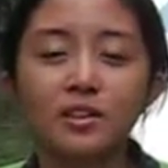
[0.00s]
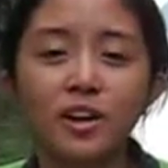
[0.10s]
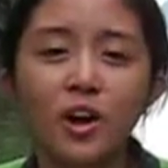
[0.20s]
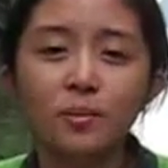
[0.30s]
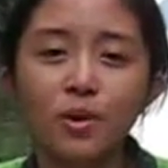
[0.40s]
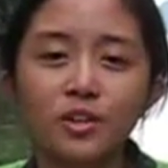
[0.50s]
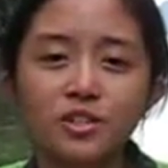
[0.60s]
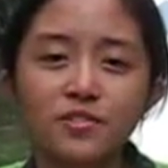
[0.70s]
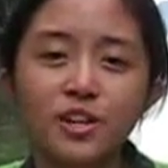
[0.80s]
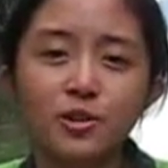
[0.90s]
The calm
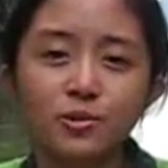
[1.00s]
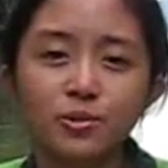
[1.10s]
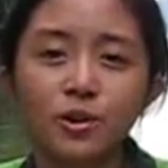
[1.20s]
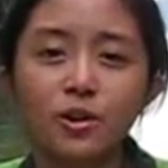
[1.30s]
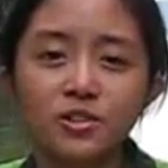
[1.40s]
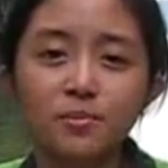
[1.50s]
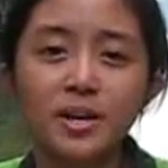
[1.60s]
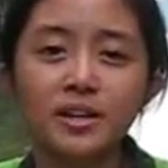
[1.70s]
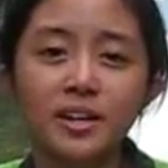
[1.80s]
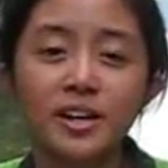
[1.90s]
waters of the lagoon also
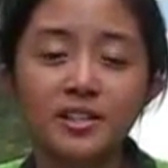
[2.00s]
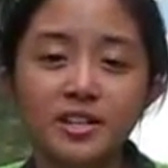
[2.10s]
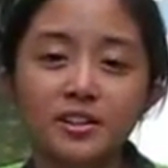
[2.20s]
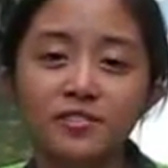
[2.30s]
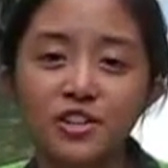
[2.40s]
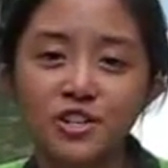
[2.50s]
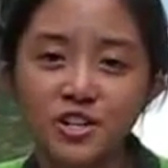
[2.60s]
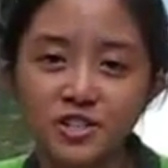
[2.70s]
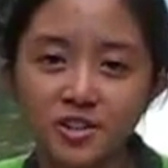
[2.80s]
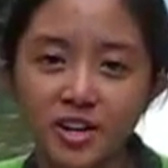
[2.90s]
make it an ideal fish
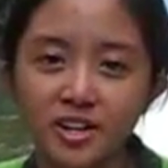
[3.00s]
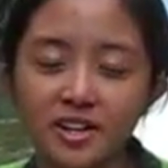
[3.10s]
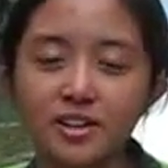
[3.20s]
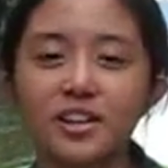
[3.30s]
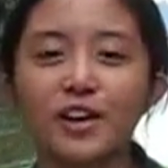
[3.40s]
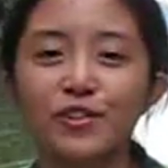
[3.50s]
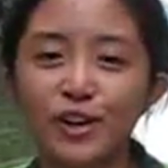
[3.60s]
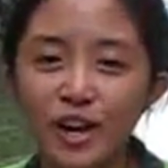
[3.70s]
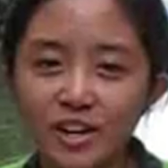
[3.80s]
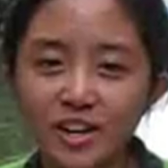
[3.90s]
nursery. If you're
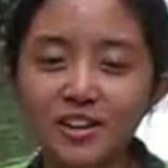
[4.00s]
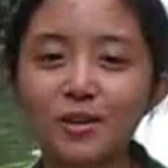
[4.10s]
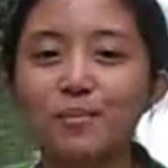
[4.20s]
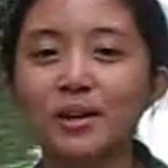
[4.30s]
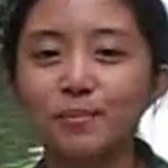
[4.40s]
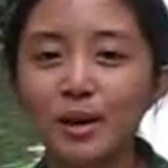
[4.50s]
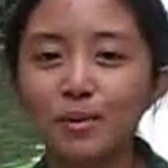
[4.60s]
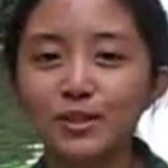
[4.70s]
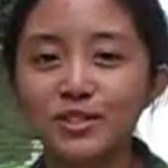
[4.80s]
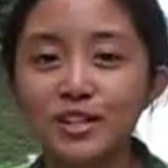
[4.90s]
lucky, you might be
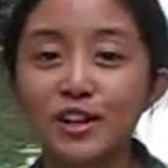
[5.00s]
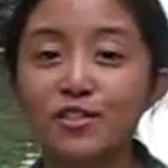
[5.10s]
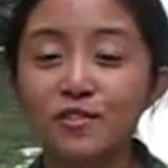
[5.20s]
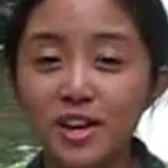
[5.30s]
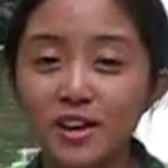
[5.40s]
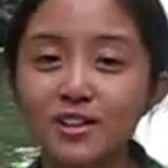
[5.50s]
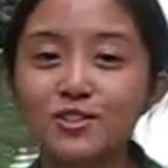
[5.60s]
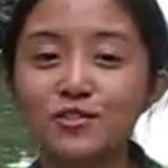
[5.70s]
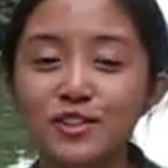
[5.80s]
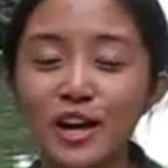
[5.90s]
able to see the three
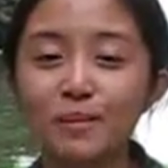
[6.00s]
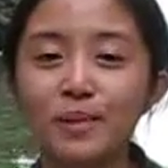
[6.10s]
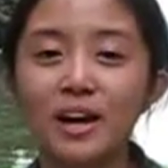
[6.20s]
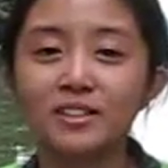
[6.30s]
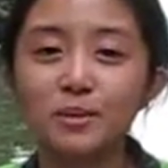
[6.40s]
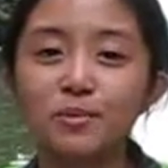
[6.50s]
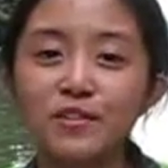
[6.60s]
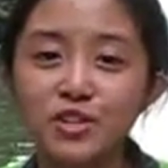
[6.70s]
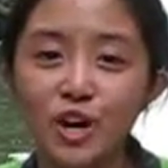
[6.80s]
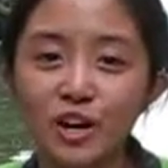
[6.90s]
juvenile blacktip
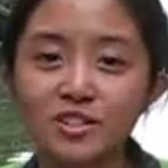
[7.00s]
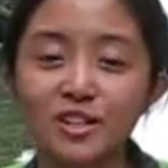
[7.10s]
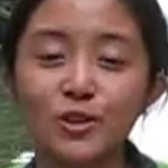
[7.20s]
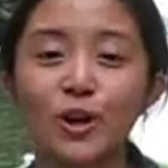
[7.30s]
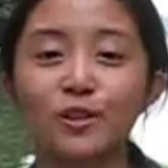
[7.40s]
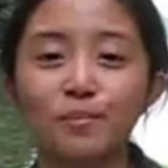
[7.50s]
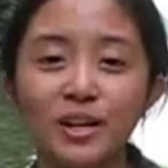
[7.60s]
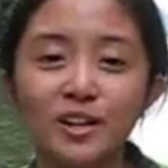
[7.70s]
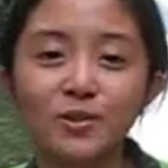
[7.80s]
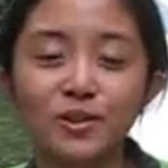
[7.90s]
reef sharks that call the Big
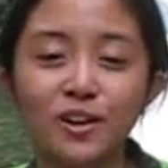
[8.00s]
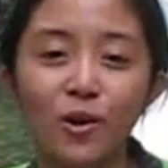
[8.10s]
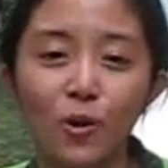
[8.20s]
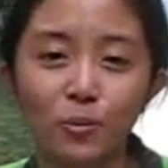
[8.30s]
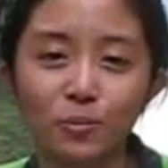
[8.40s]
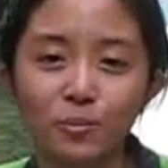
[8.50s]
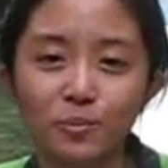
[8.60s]
Lagoon their home.